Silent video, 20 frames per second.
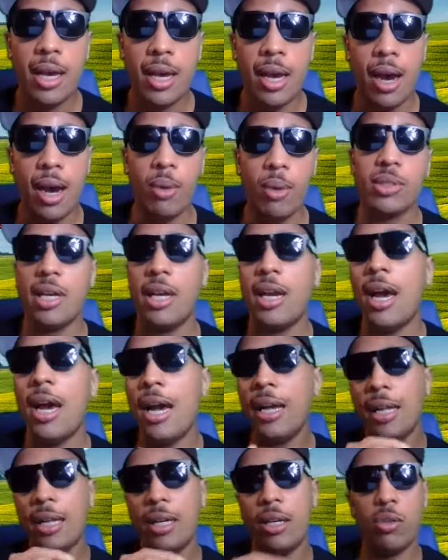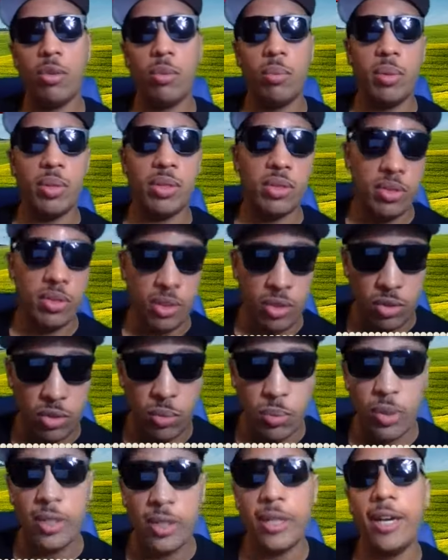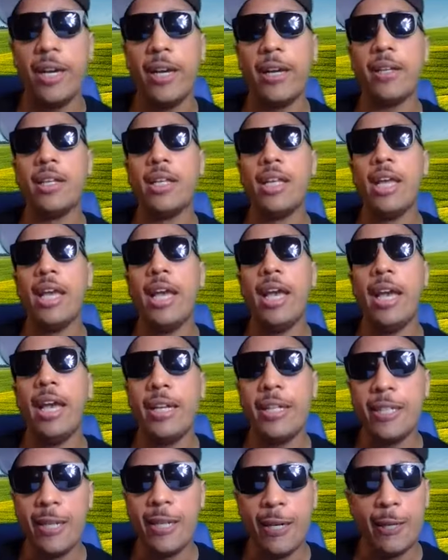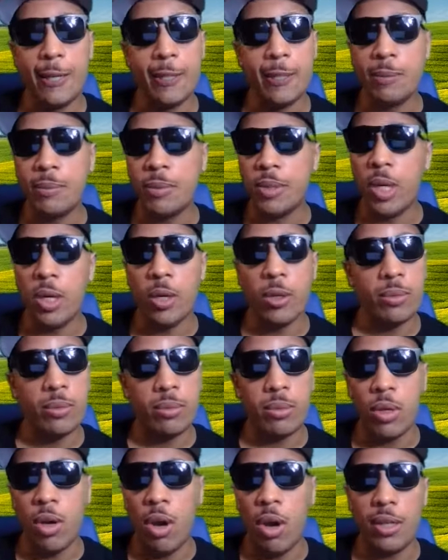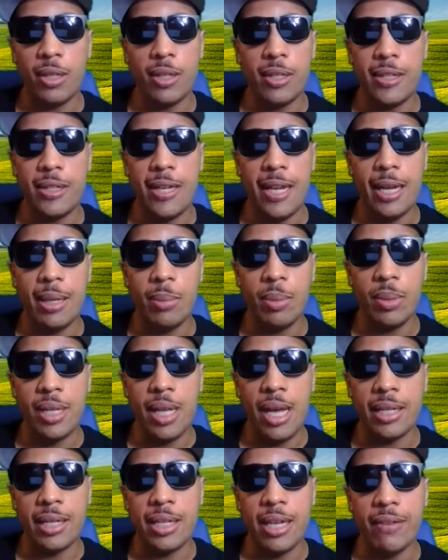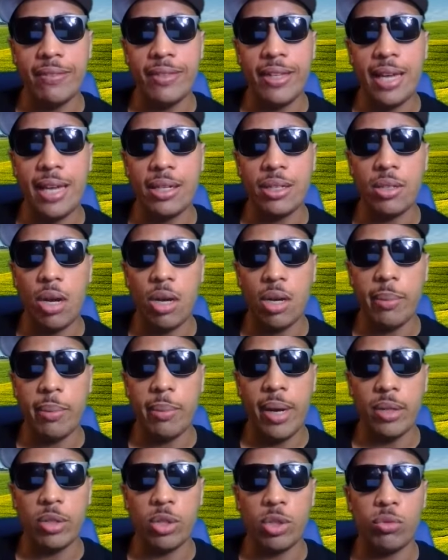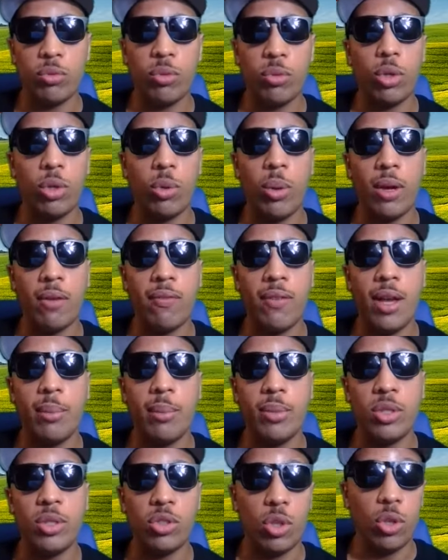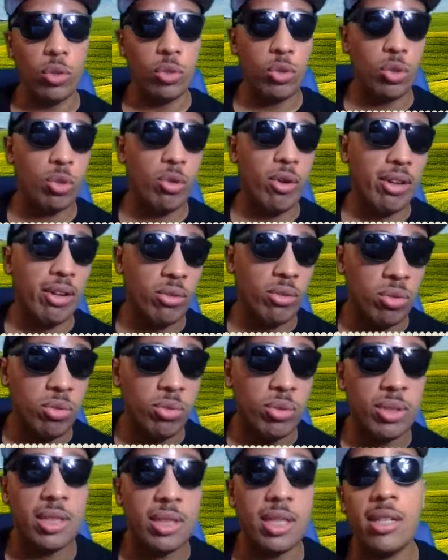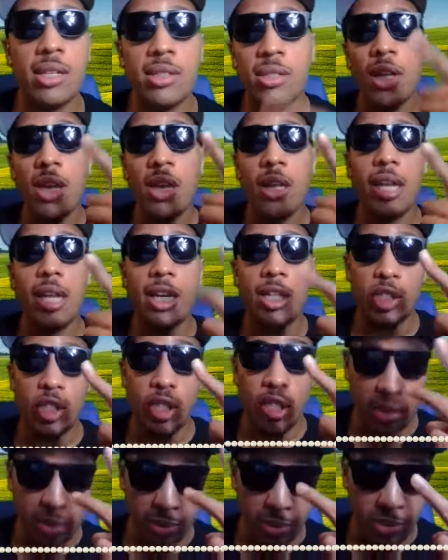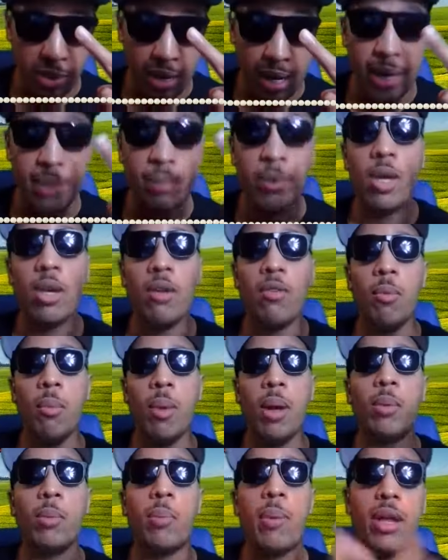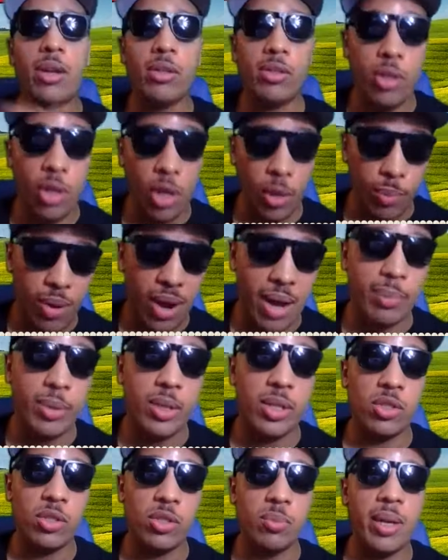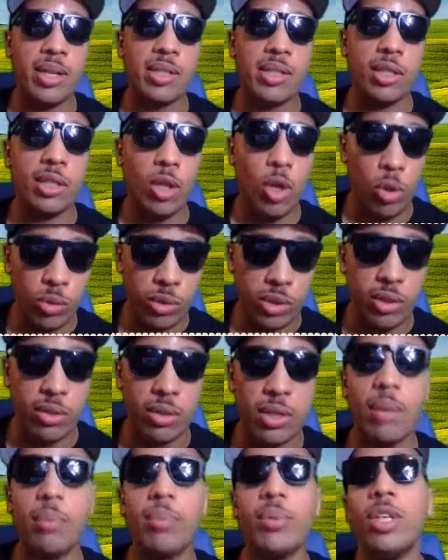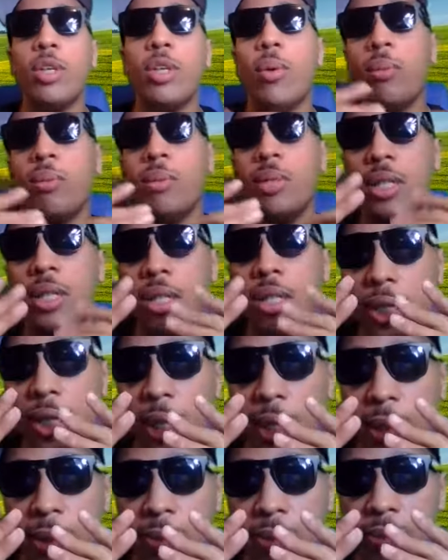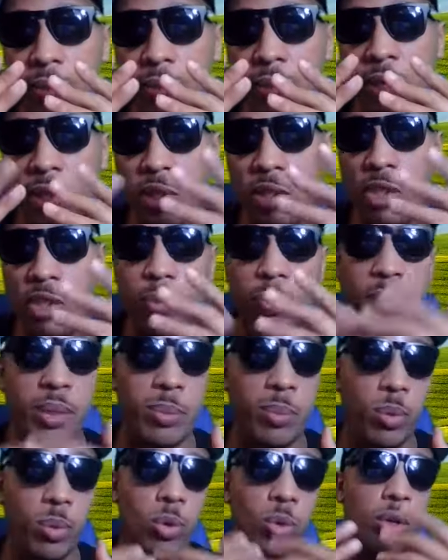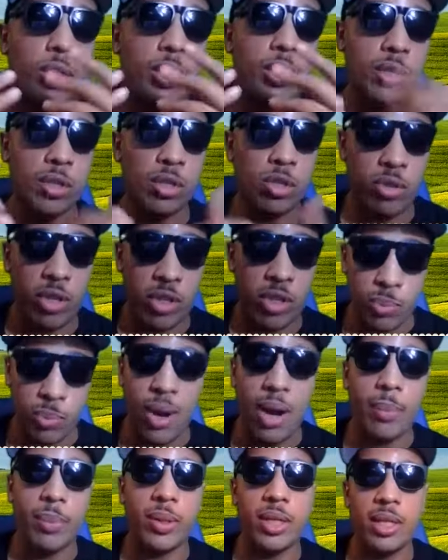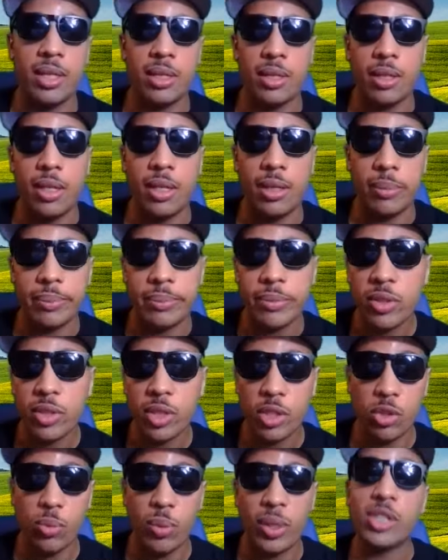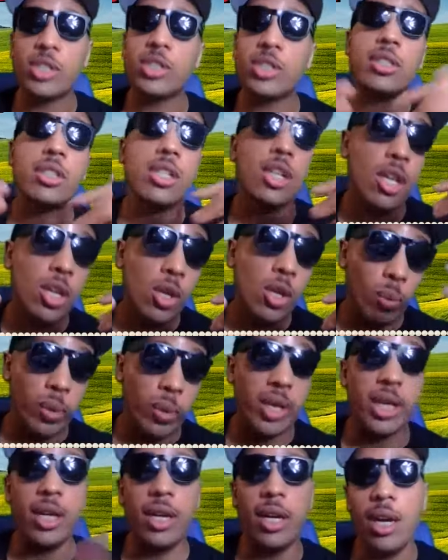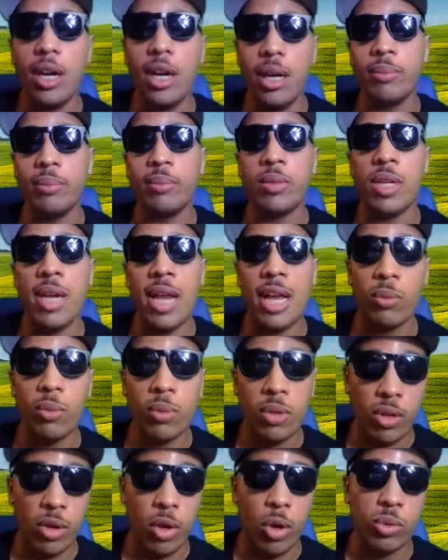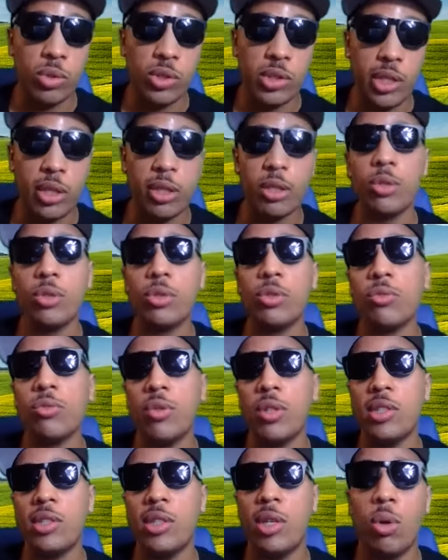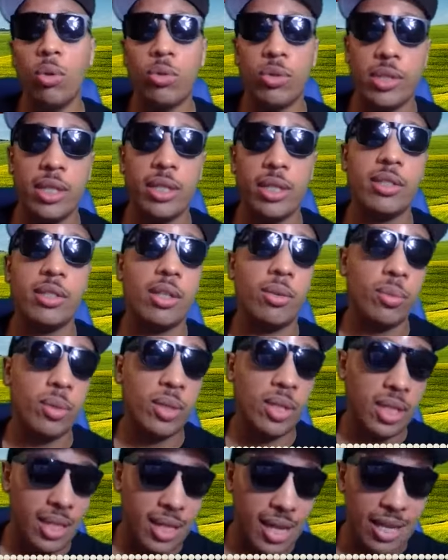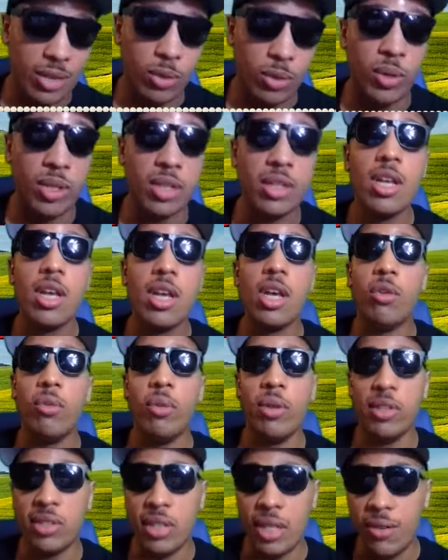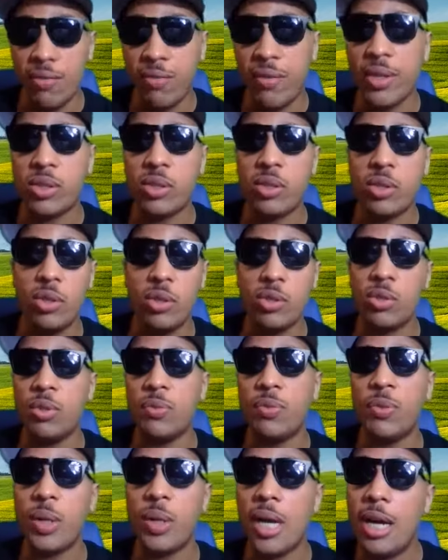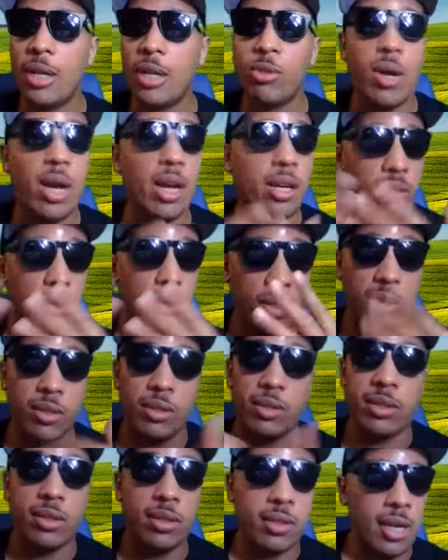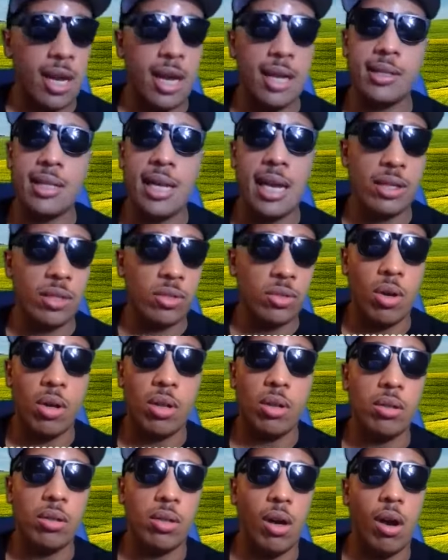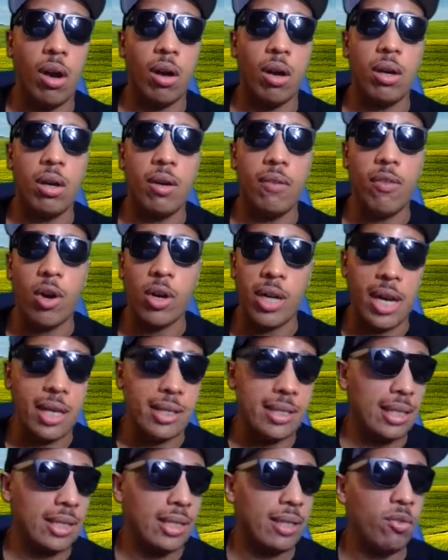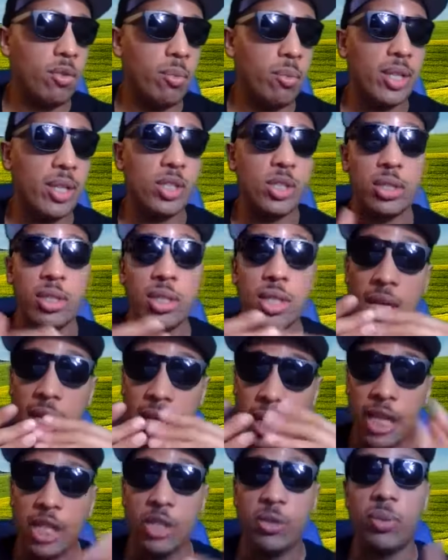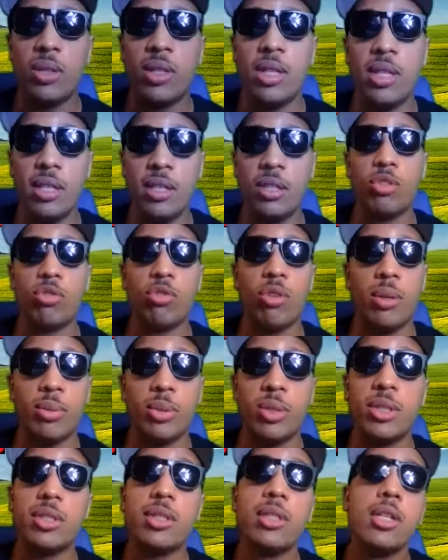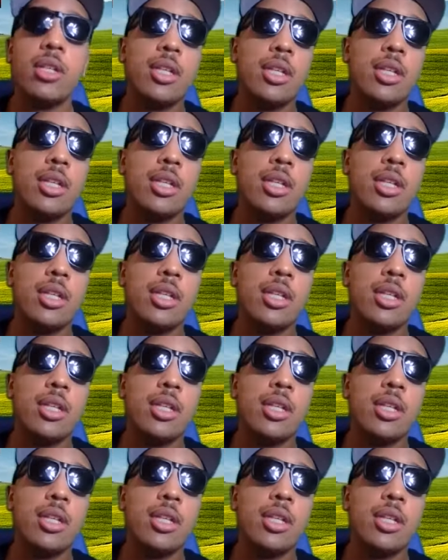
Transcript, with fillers: always got to highlight other businesses and whatnot and um, you know call it a day. But I definitely had to talk about this real quick, family. So do the great three free things: like, share, and subscribe. Remember, Patterson L Properties is basically a wholesale company where we um, assist people who are in a distressed property um, situation. We um, connect with other wholesalers, real estate wholesalers, and we connect with real estate investors. If you're a contractor, contact us. All of our contact information is within the description.